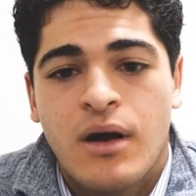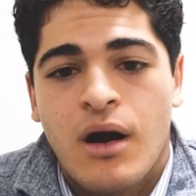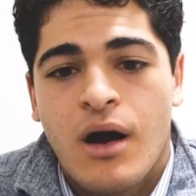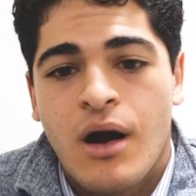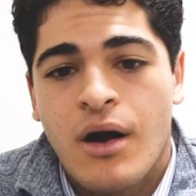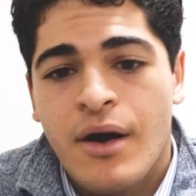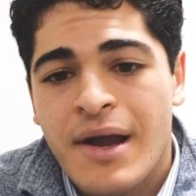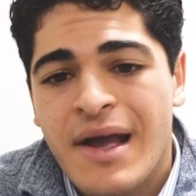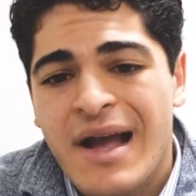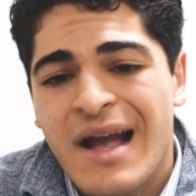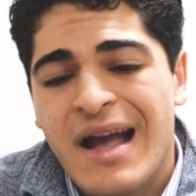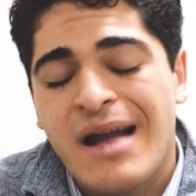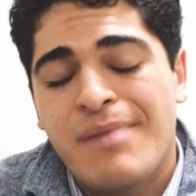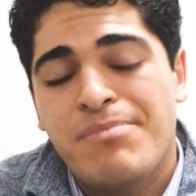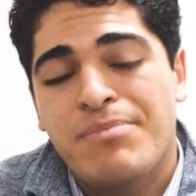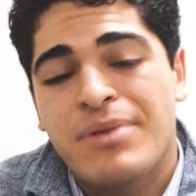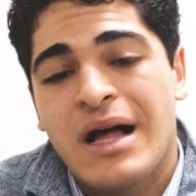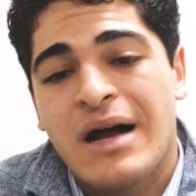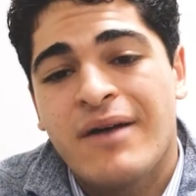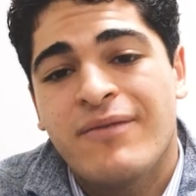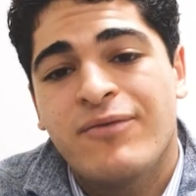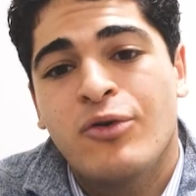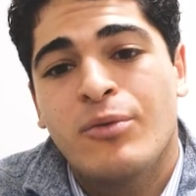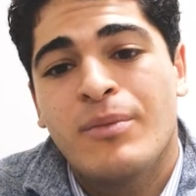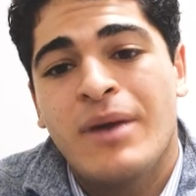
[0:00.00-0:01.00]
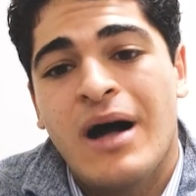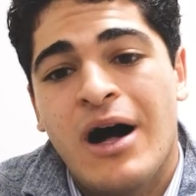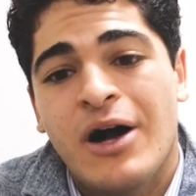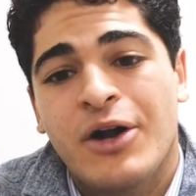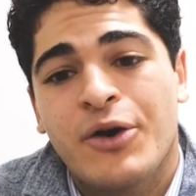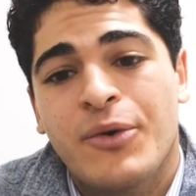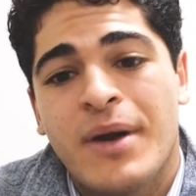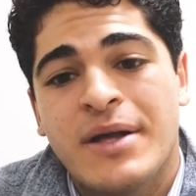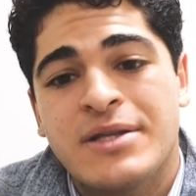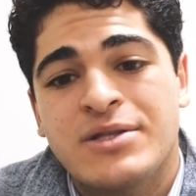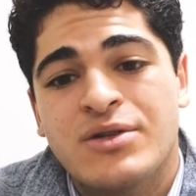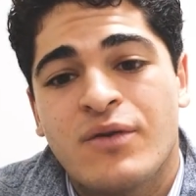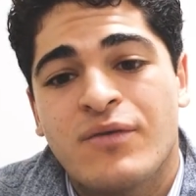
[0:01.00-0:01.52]
Our AI platform
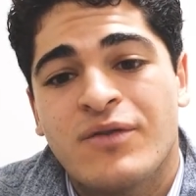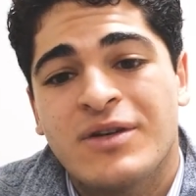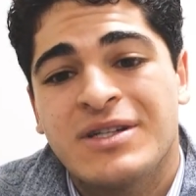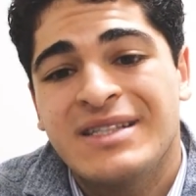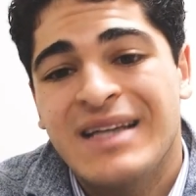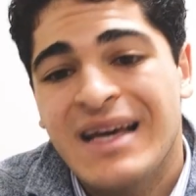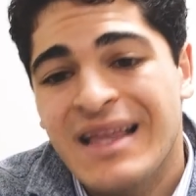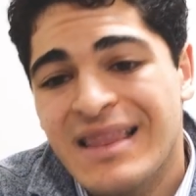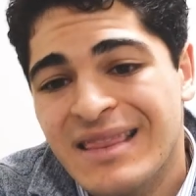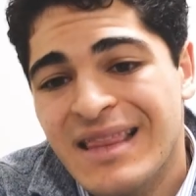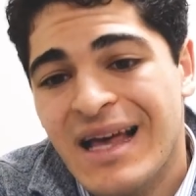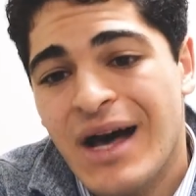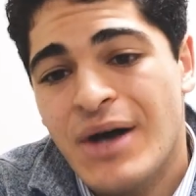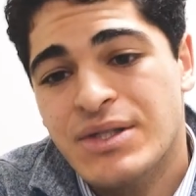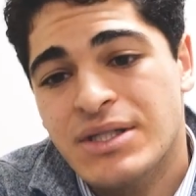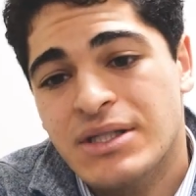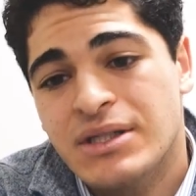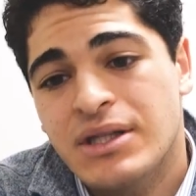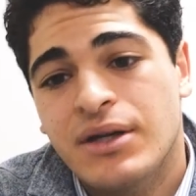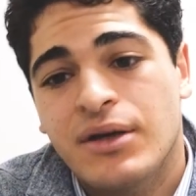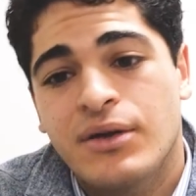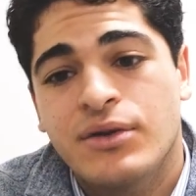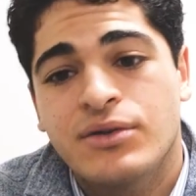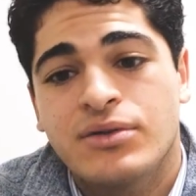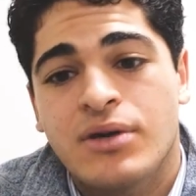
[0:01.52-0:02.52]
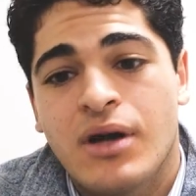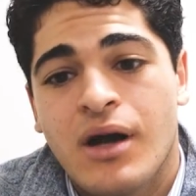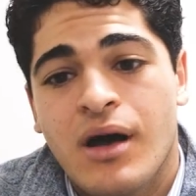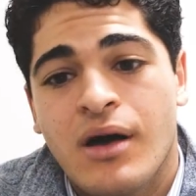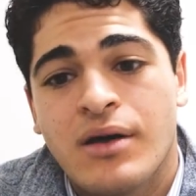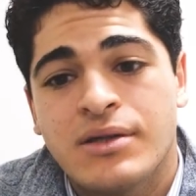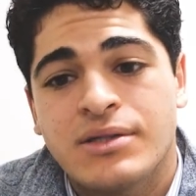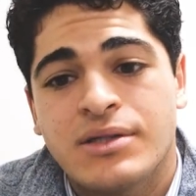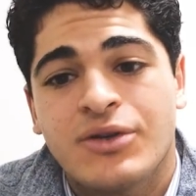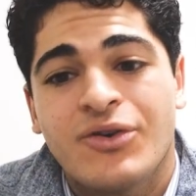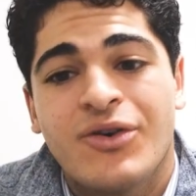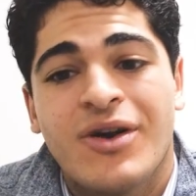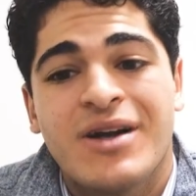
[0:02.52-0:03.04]
algorithms over 10,000 clinical
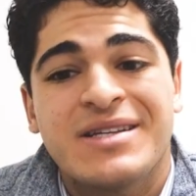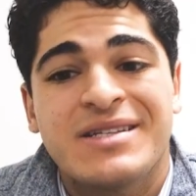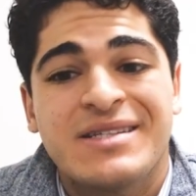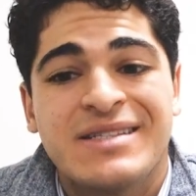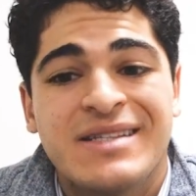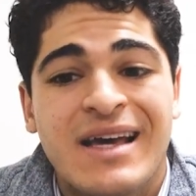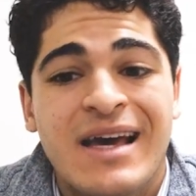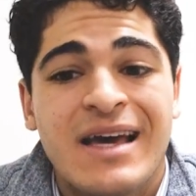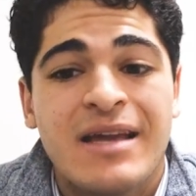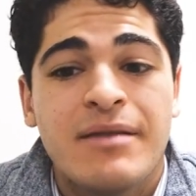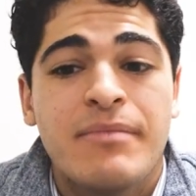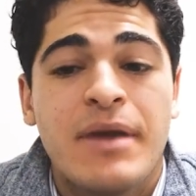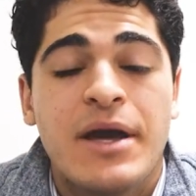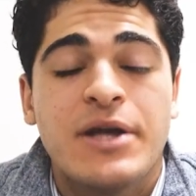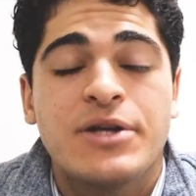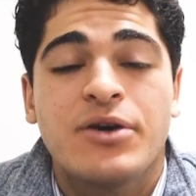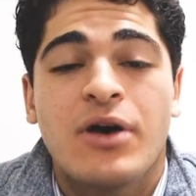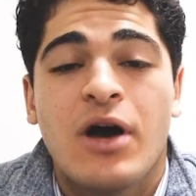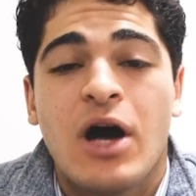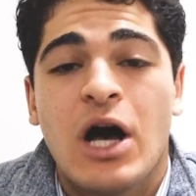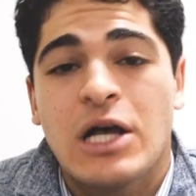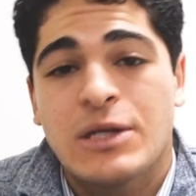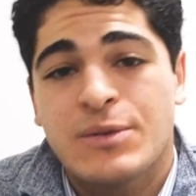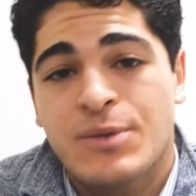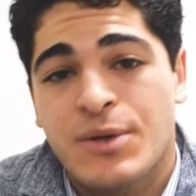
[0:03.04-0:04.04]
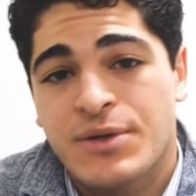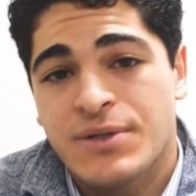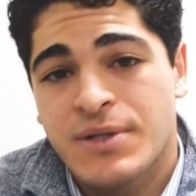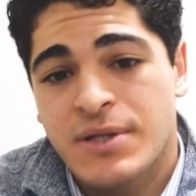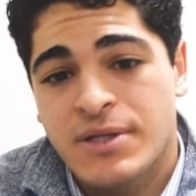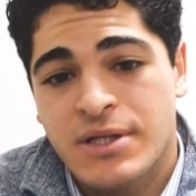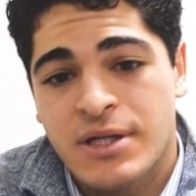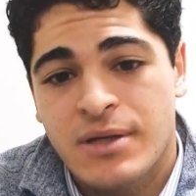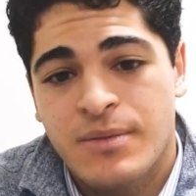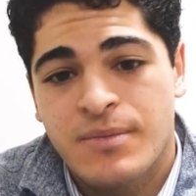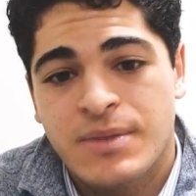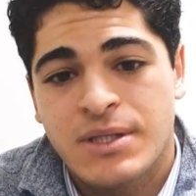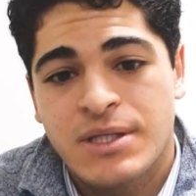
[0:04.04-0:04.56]
trials across 10 major hospital
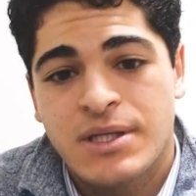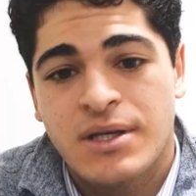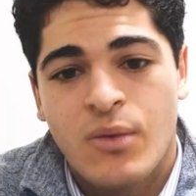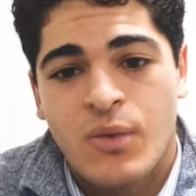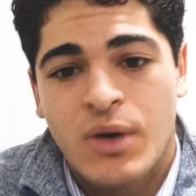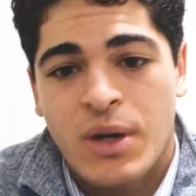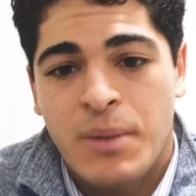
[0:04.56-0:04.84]
systems.